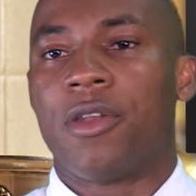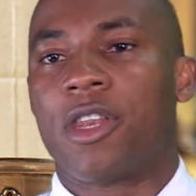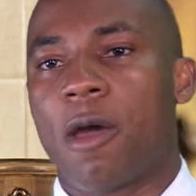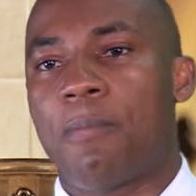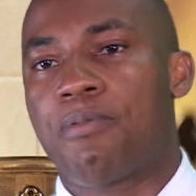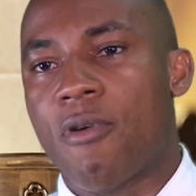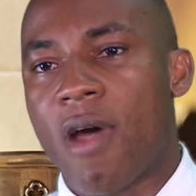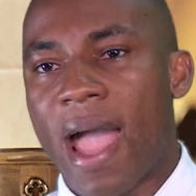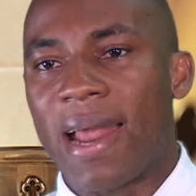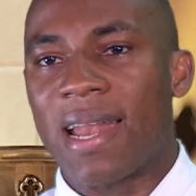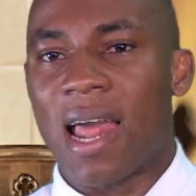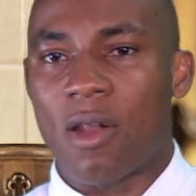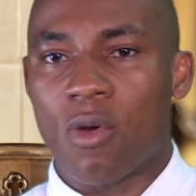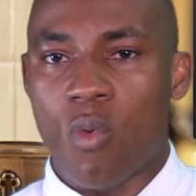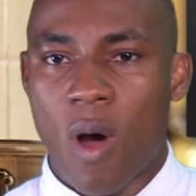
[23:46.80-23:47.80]
the bread
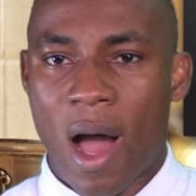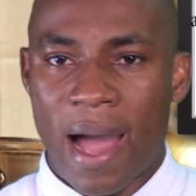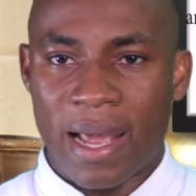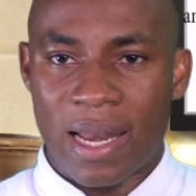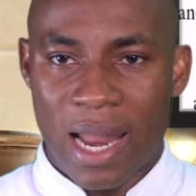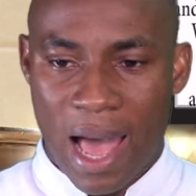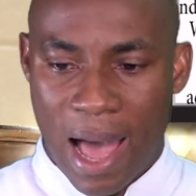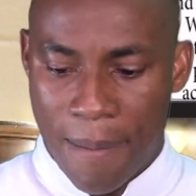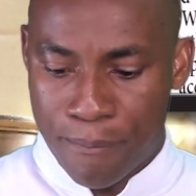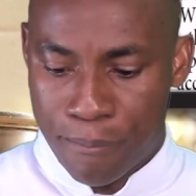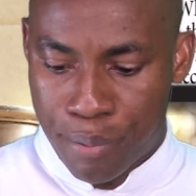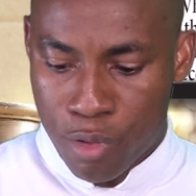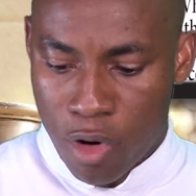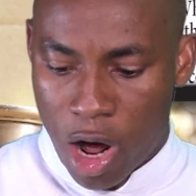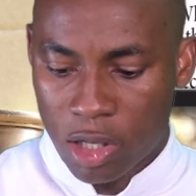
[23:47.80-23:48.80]
and wine are
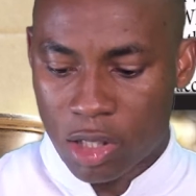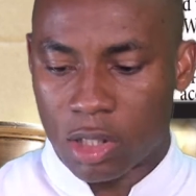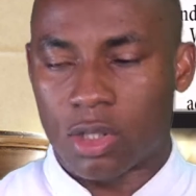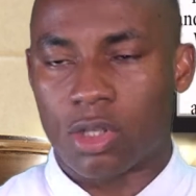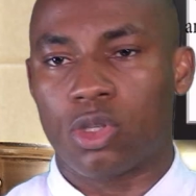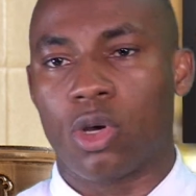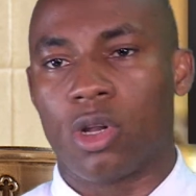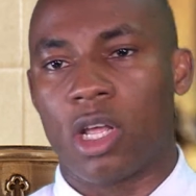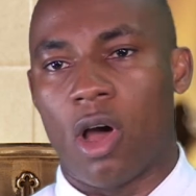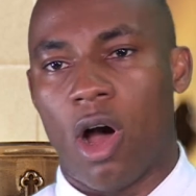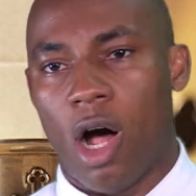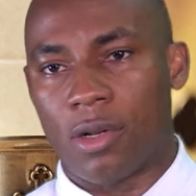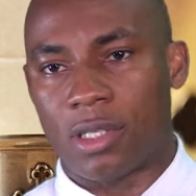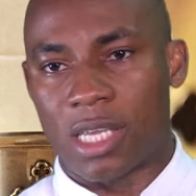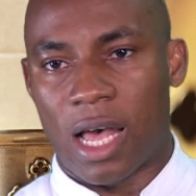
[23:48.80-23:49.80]
brought to the
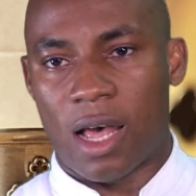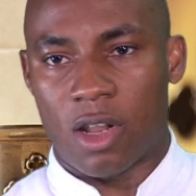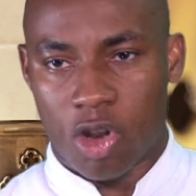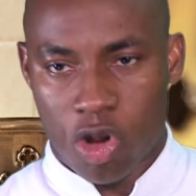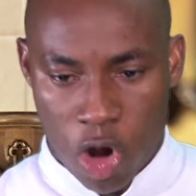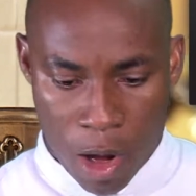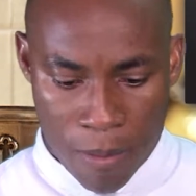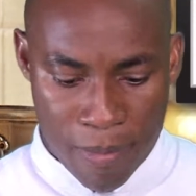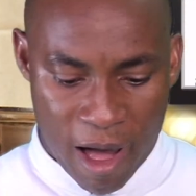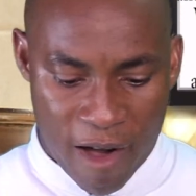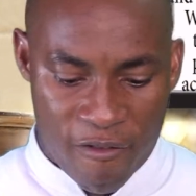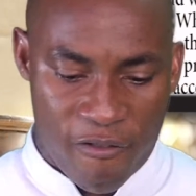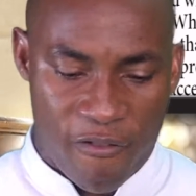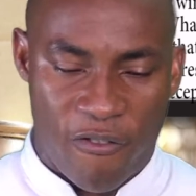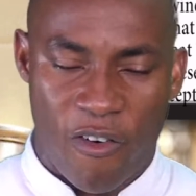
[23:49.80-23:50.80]
altar, number
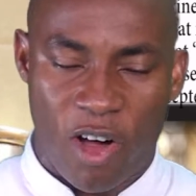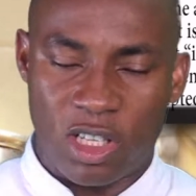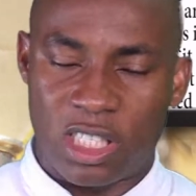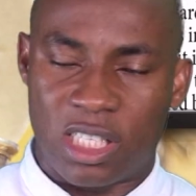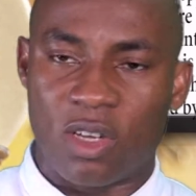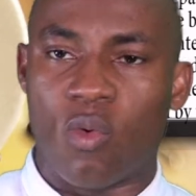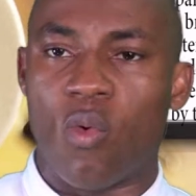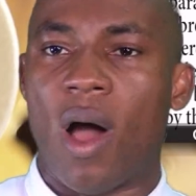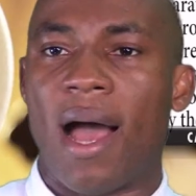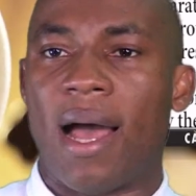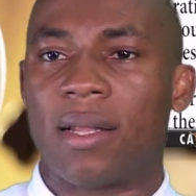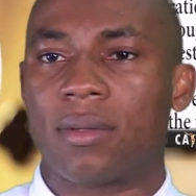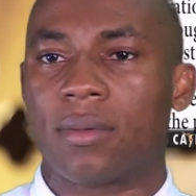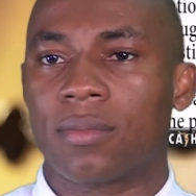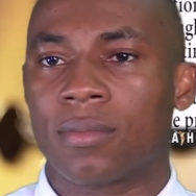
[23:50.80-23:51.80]

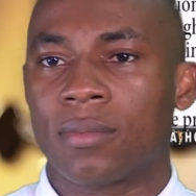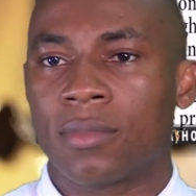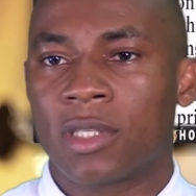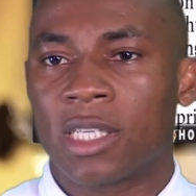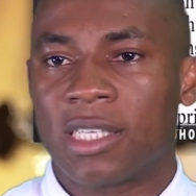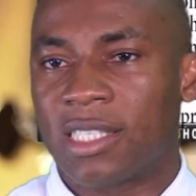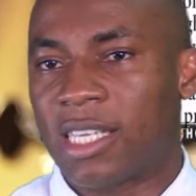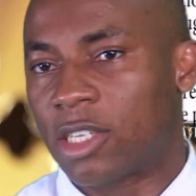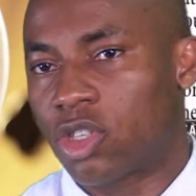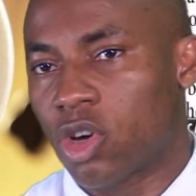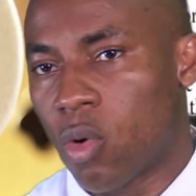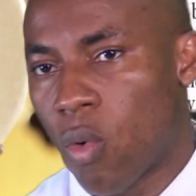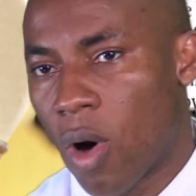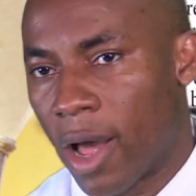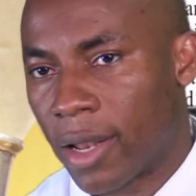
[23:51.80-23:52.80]
41,
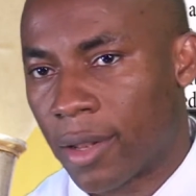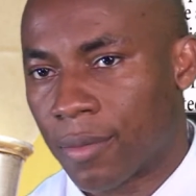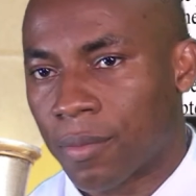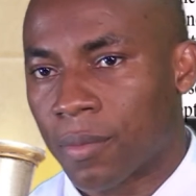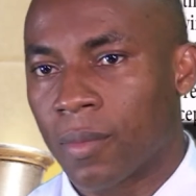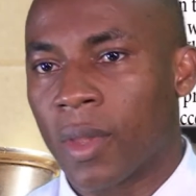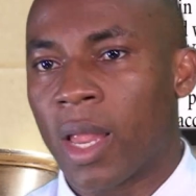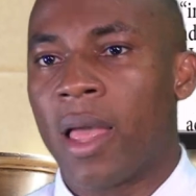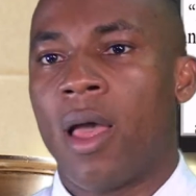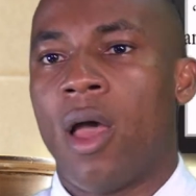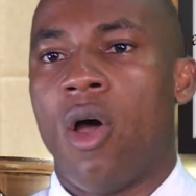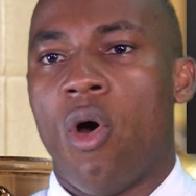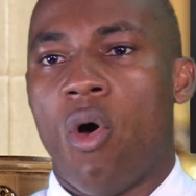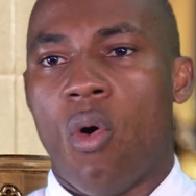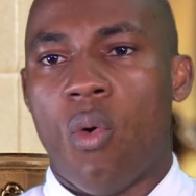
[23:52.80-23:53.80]
section 1.
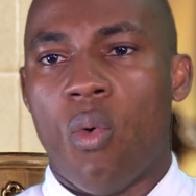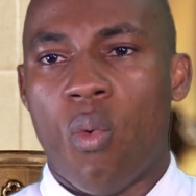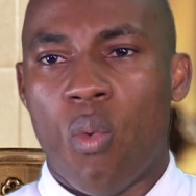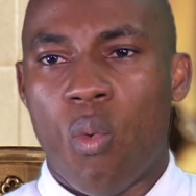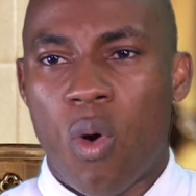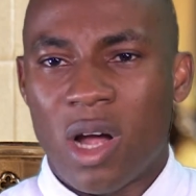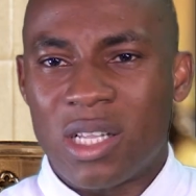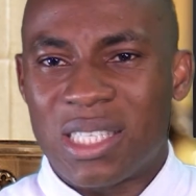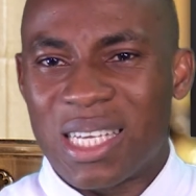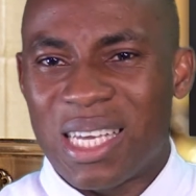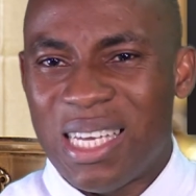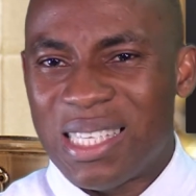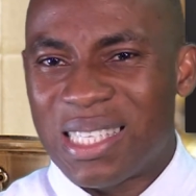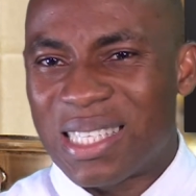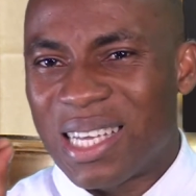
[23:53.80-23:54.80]
What
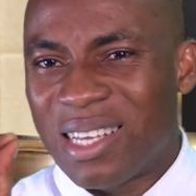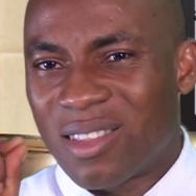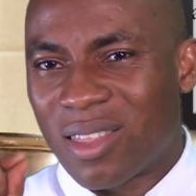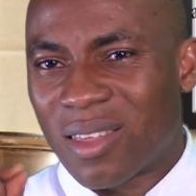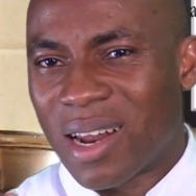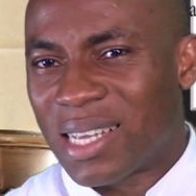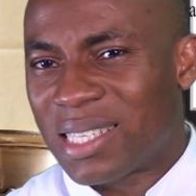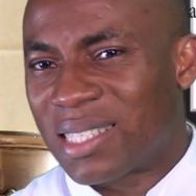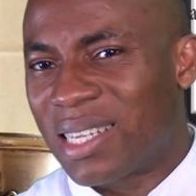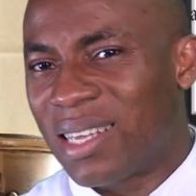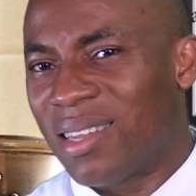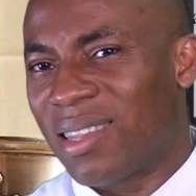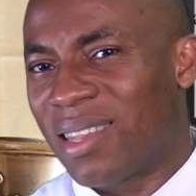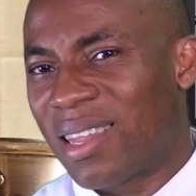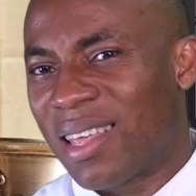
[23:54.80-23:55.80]
is
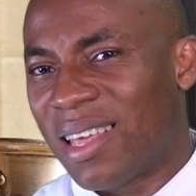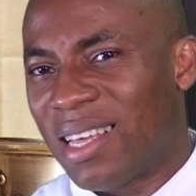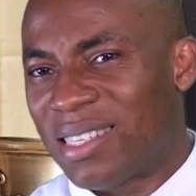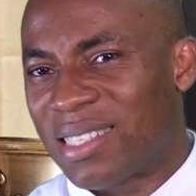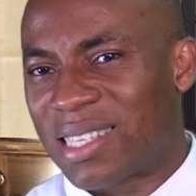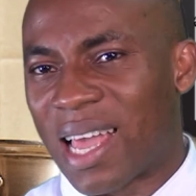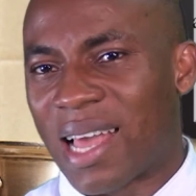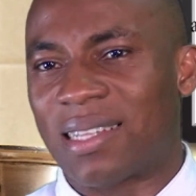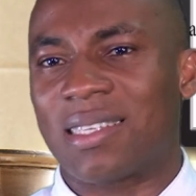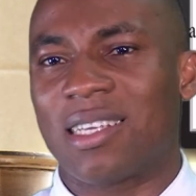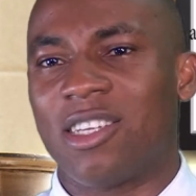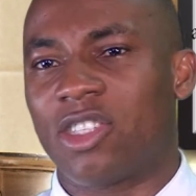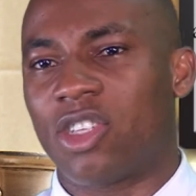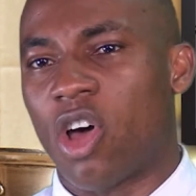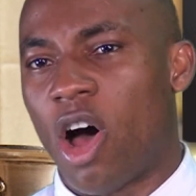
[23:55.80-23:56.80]
interesting is that
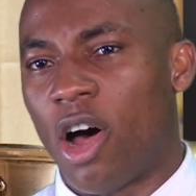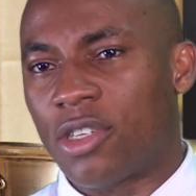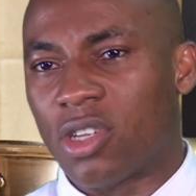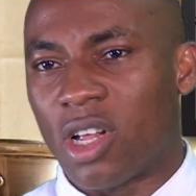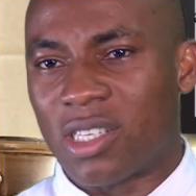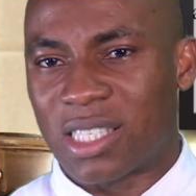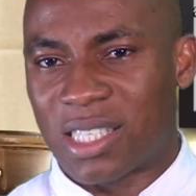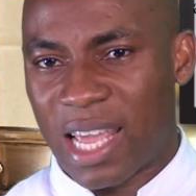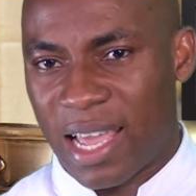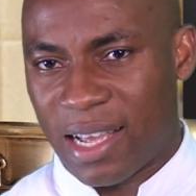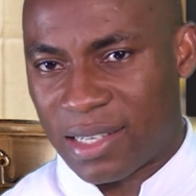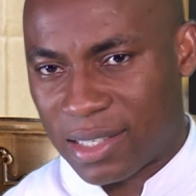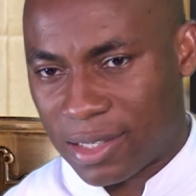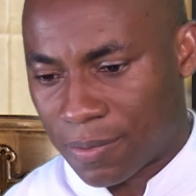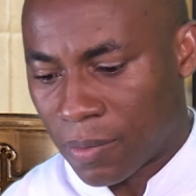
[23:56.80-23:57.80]
it also
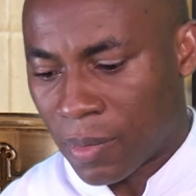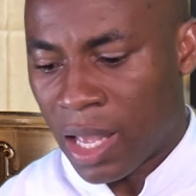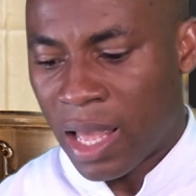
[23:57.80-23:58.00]
states